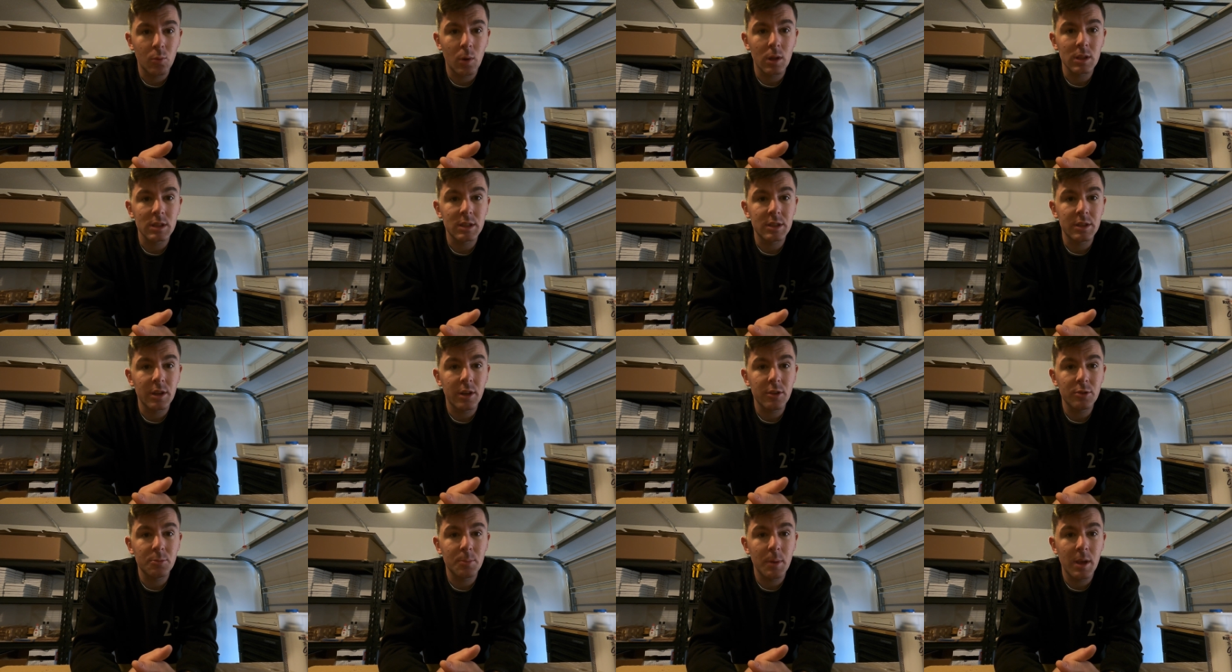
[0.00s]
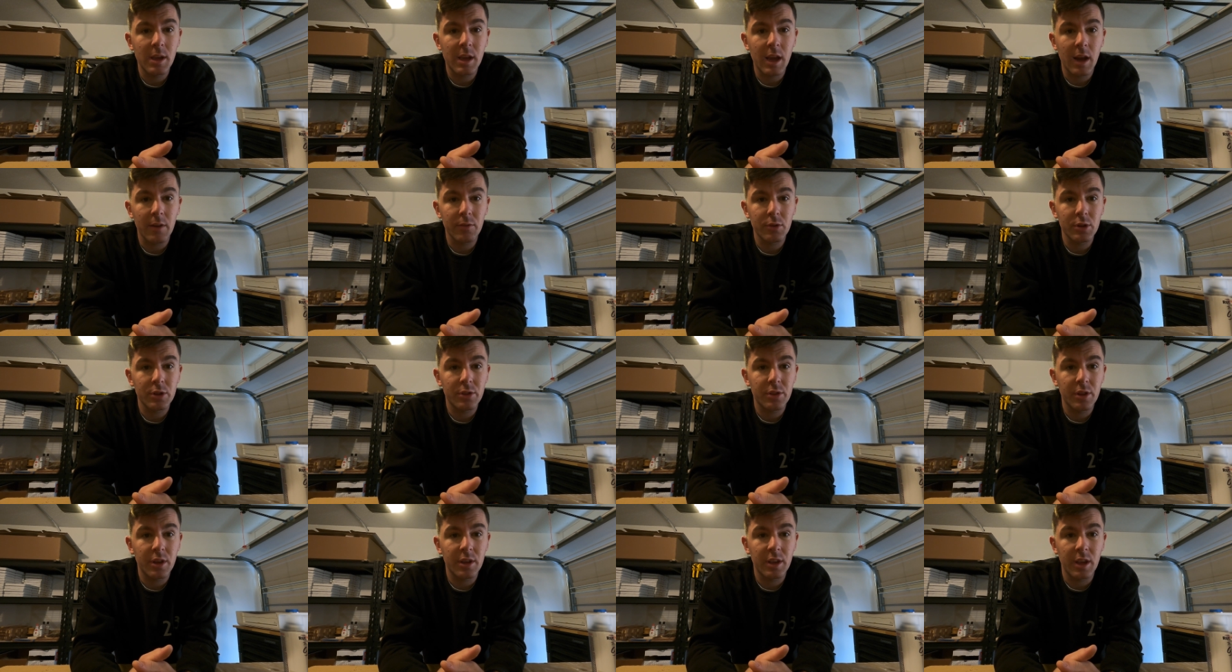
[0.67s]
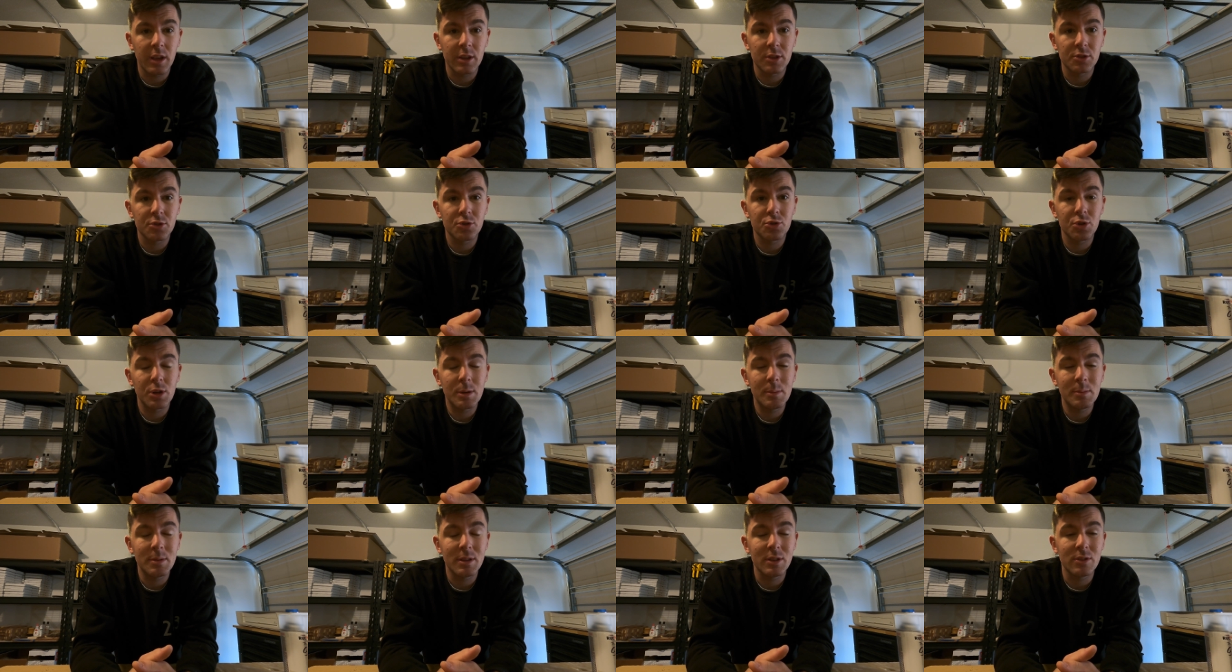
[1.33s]
While it does make everything
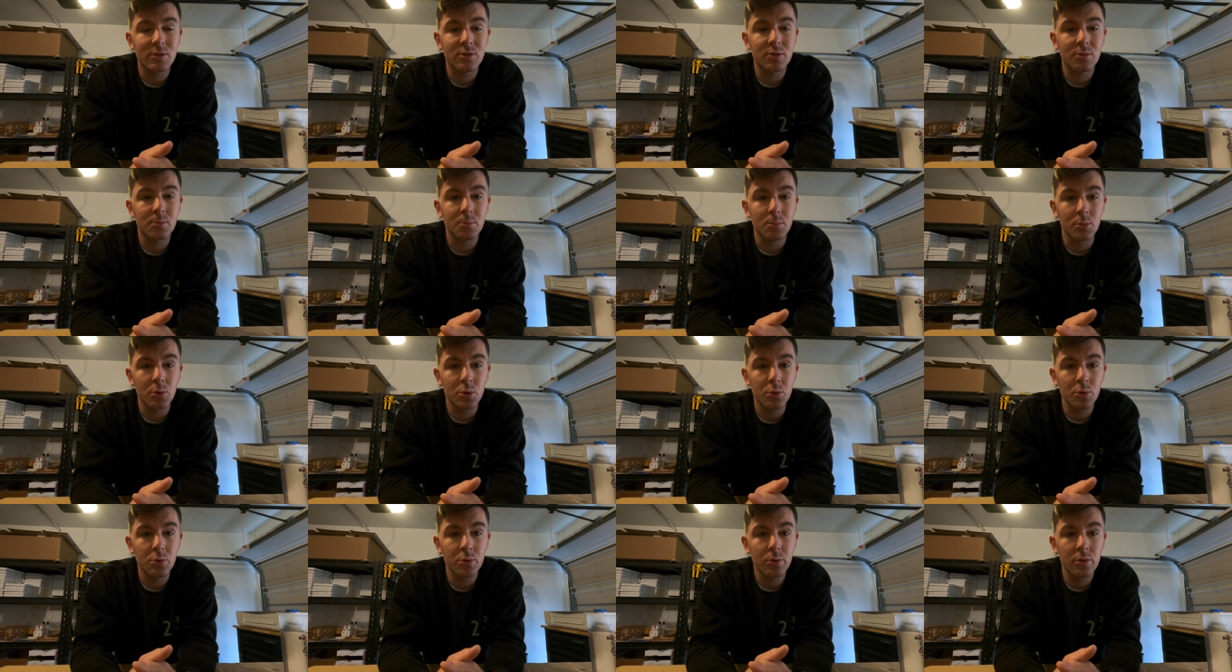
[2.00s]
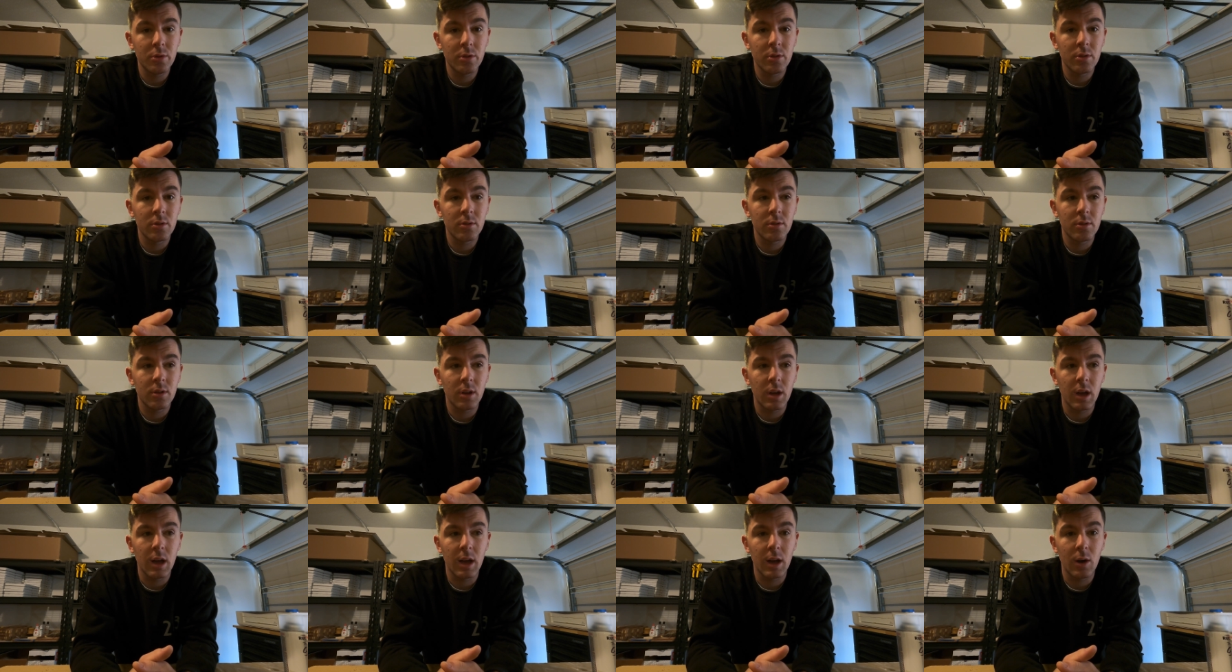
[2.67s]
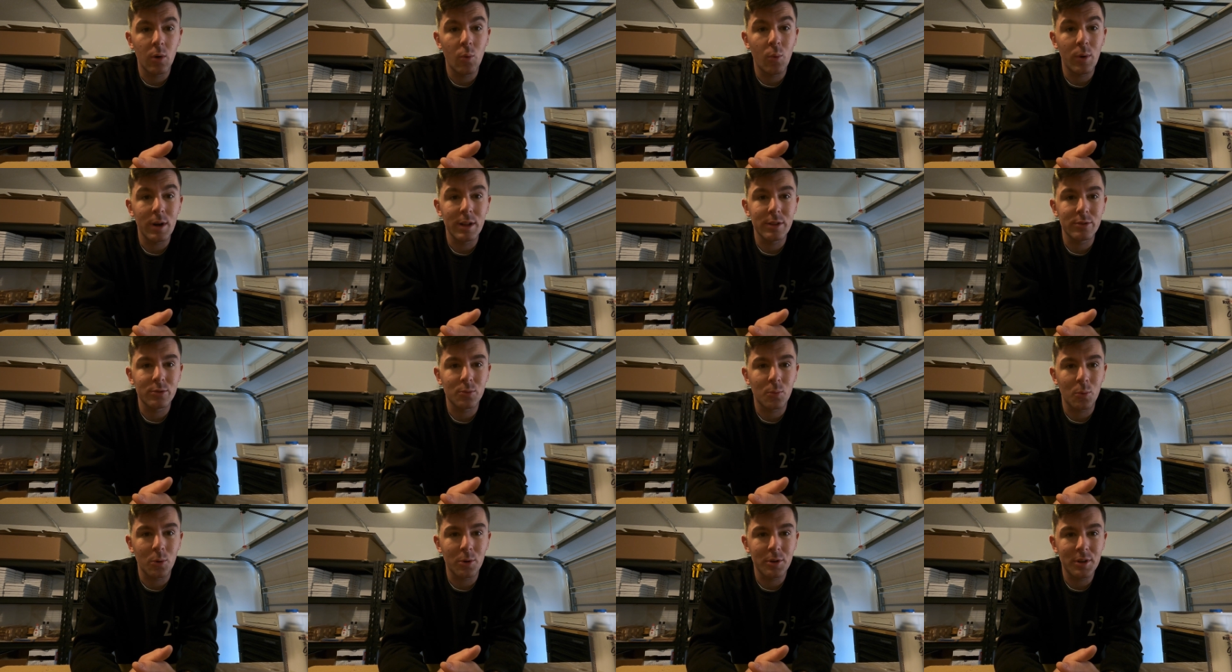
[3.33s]
extremely smooth when
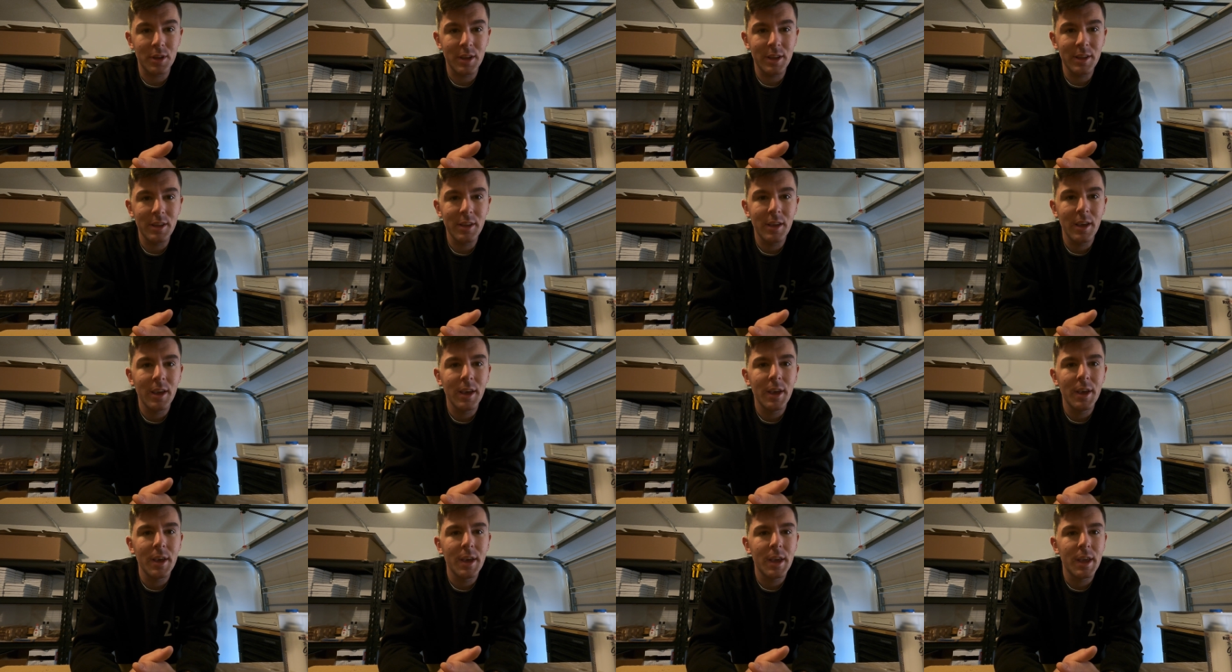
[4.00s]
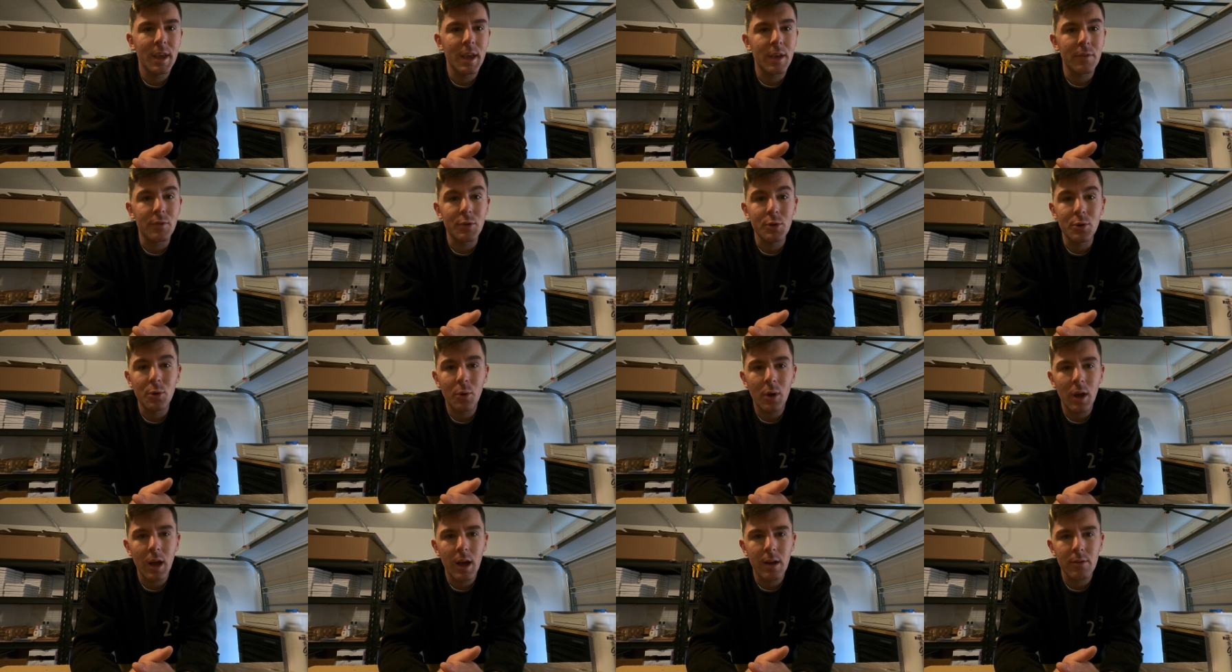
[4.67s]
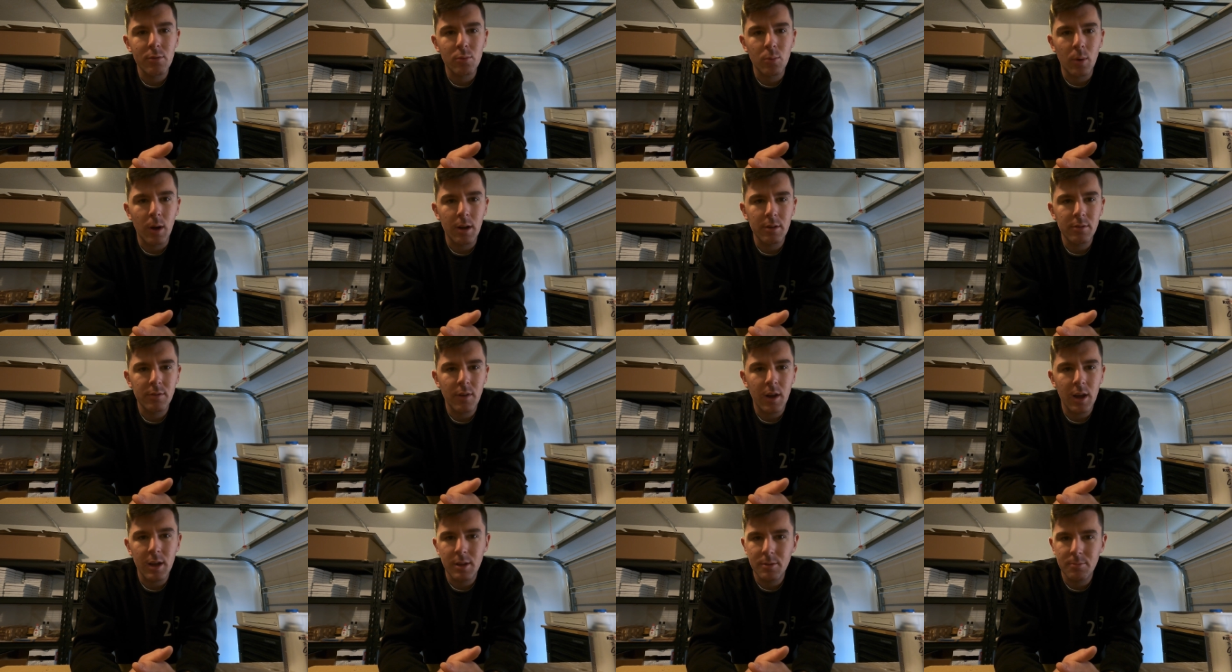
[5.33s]
it's working, if you don't have
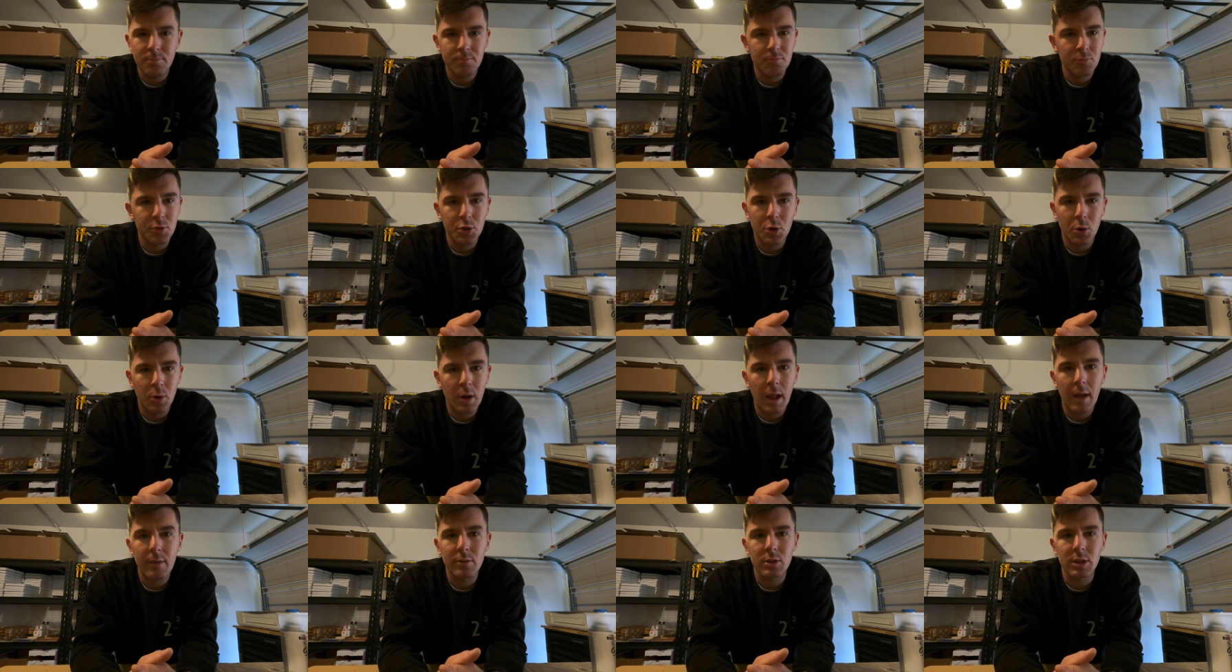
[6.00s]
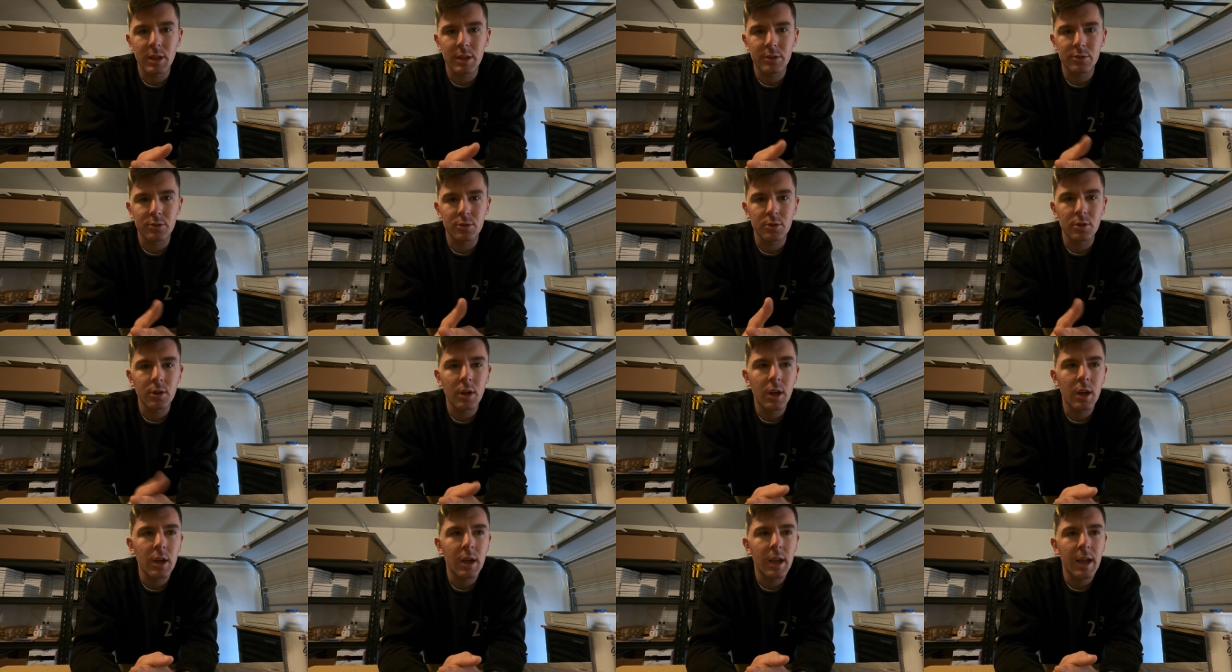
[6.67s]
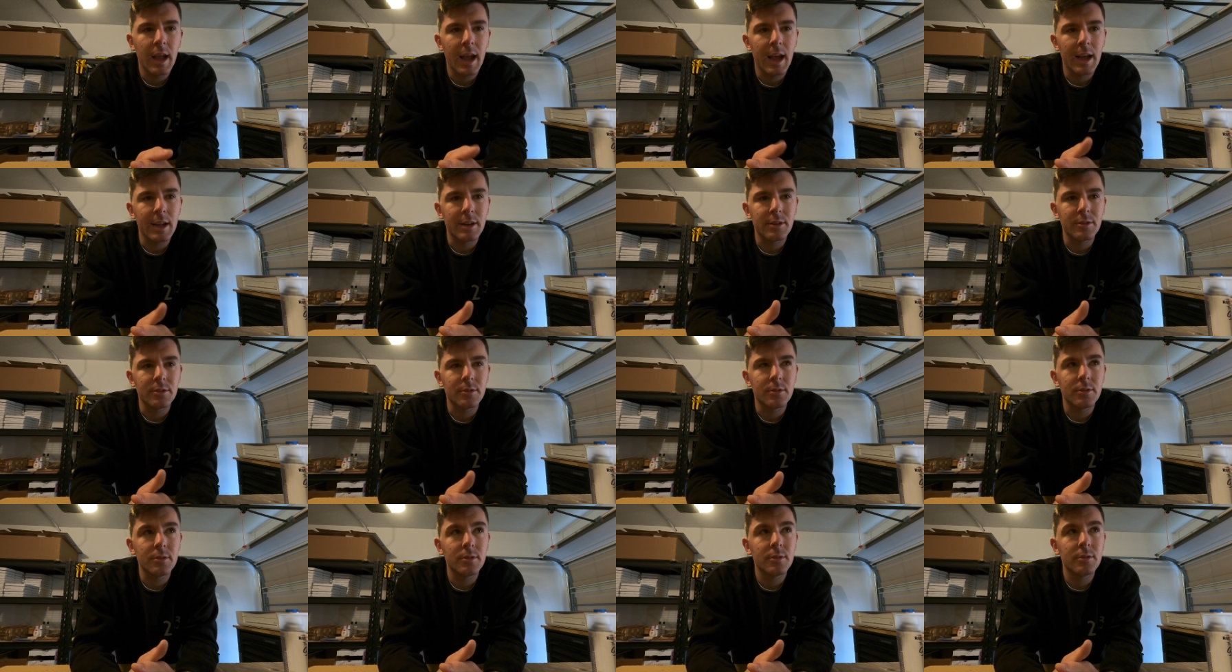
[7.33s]
Wi-Fi, you don't have a laser.
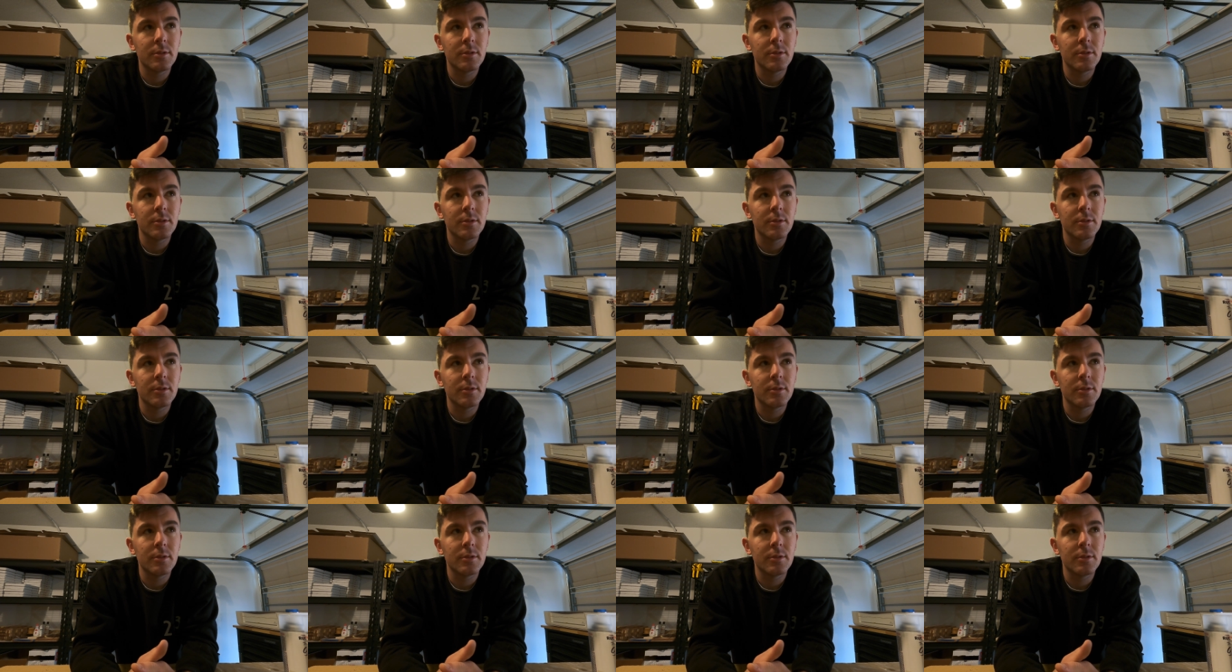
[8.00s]
And